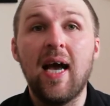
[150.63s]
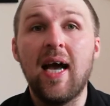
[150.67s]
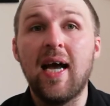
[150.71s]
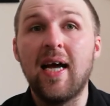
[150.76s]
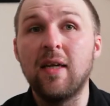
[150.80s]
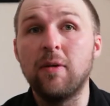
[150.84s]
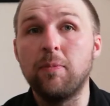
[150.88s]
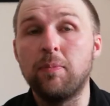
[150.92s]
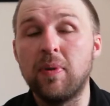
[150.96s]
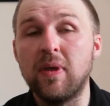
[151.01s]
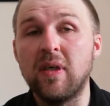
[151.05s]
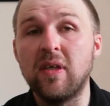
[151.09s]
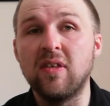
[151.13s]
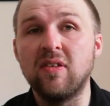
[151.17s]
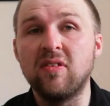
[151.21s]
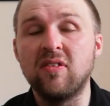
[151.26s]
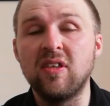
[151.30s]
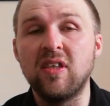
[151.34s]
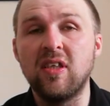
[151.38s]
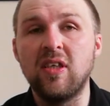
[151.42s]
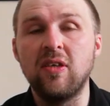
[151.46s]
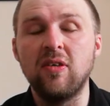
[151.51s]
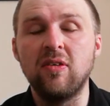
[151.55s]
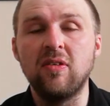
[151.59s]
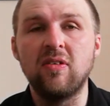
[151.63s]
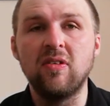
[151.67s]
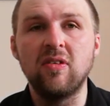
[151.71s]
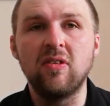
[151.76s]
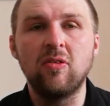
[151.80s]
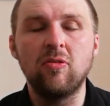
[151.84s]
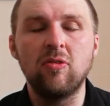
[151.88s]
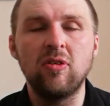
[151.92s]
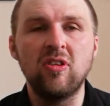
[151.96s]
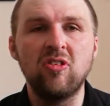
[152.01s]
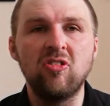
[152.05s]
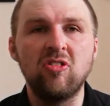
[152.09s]
and
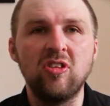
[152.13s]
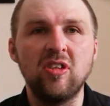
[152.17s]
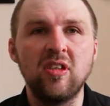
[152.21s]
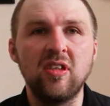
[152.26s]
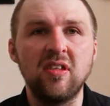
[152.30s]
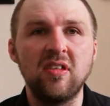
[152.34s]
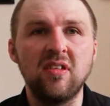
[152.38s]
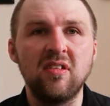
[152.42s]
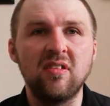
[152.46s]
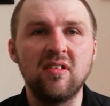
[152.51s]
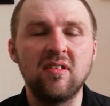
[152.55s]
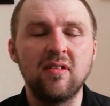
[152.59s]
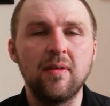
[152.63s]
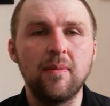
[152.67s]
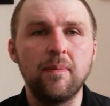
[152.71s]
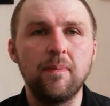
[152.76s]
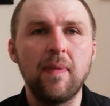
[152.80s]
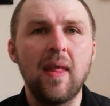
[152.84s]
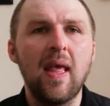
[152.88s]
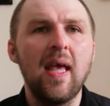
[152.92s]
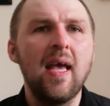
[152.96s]
persecuted Christians.